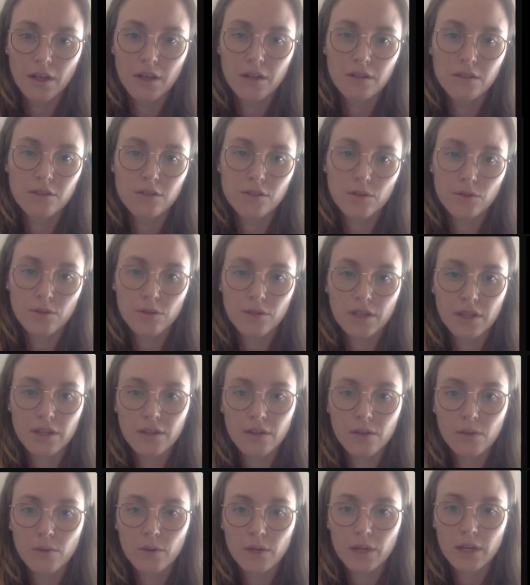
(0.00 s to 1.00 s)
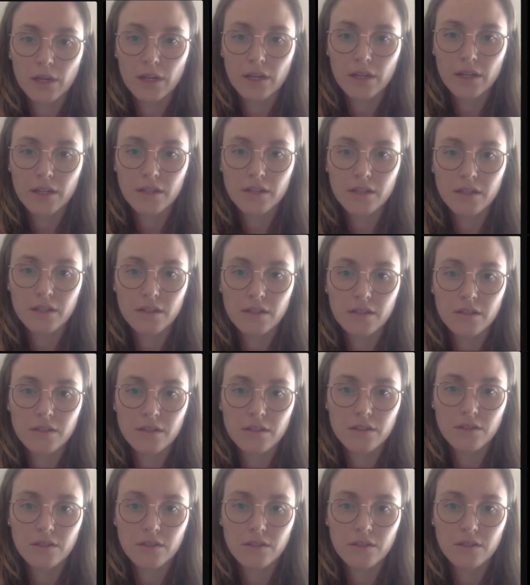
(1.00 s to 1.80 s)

So another way is